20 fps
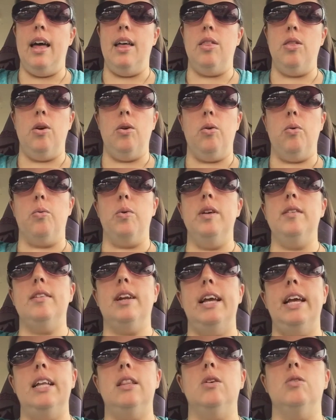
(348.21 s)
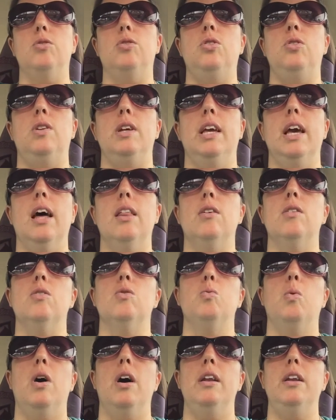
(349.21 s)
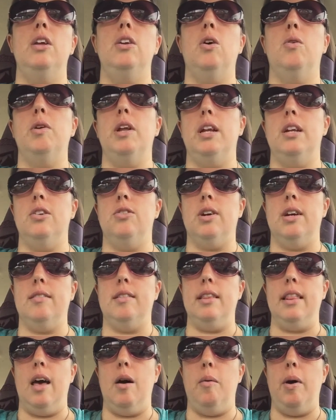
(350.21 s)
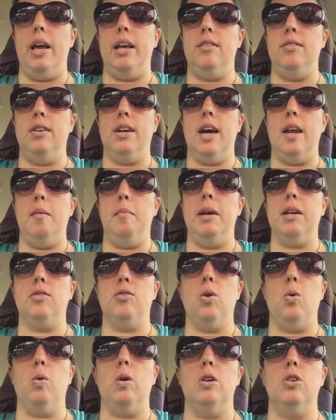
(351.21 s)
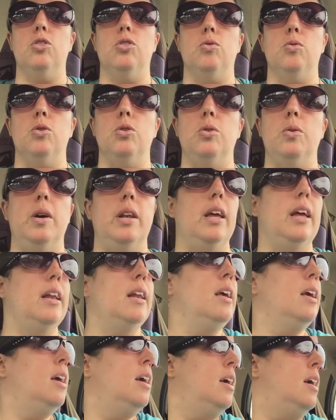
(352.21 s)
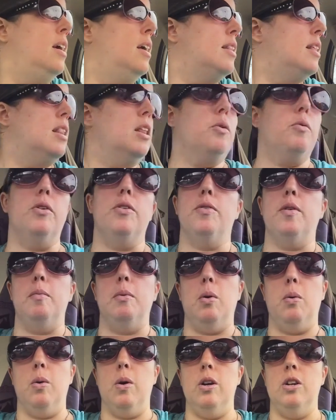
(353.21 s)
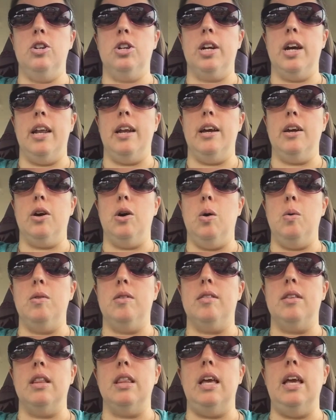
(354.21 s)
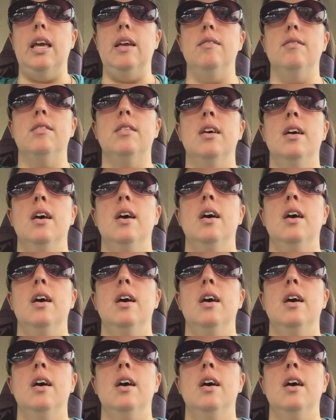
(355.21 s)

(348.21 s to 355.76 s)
And the reason I eat those two together is, one, you don't need a dressing that way because you kind of mix the orange through and the liquid from the orange kind of coats the leaves.